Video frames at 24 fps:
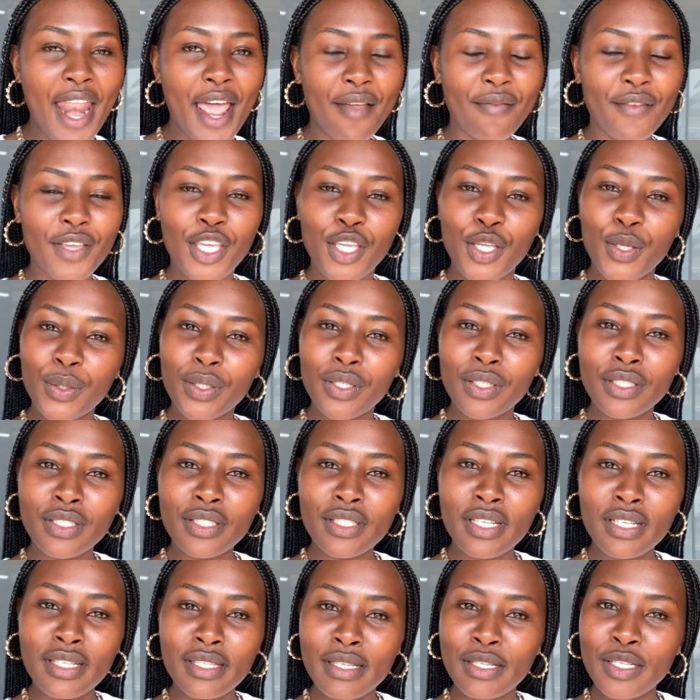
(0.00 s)
have a cute little
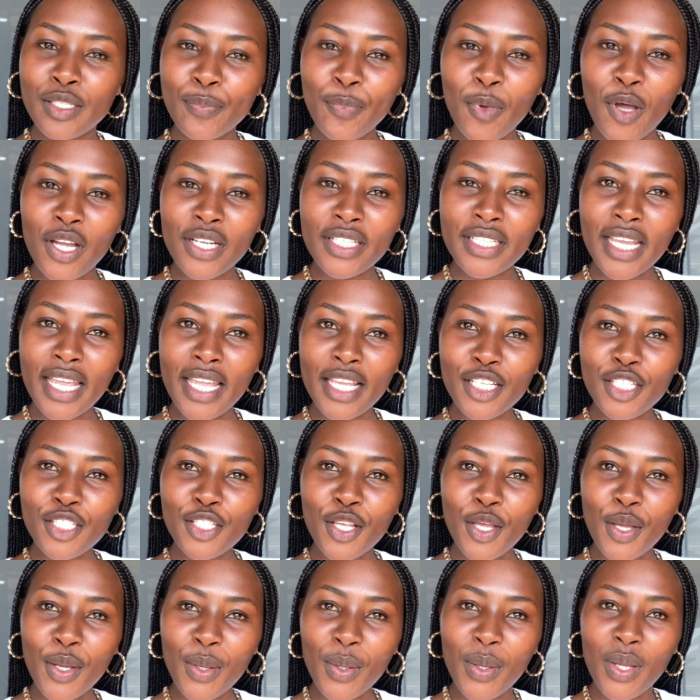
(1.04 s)
sister spa day.
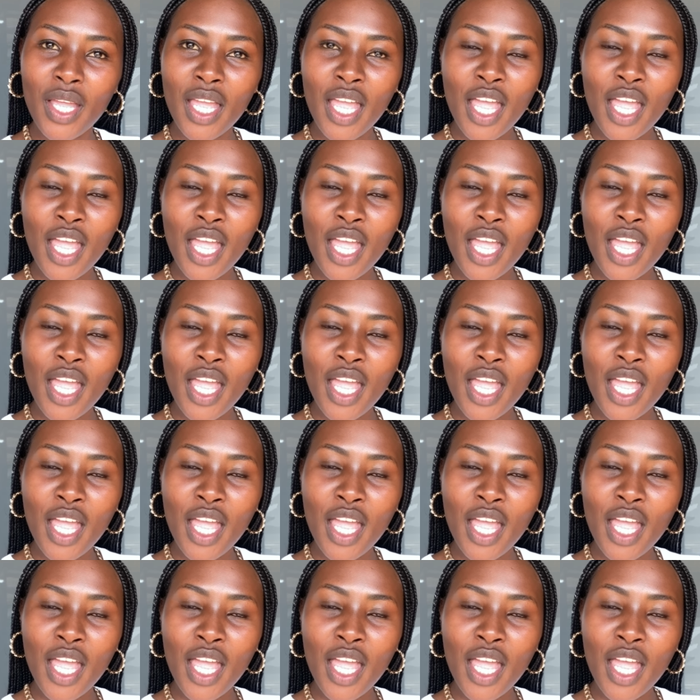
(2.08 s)
So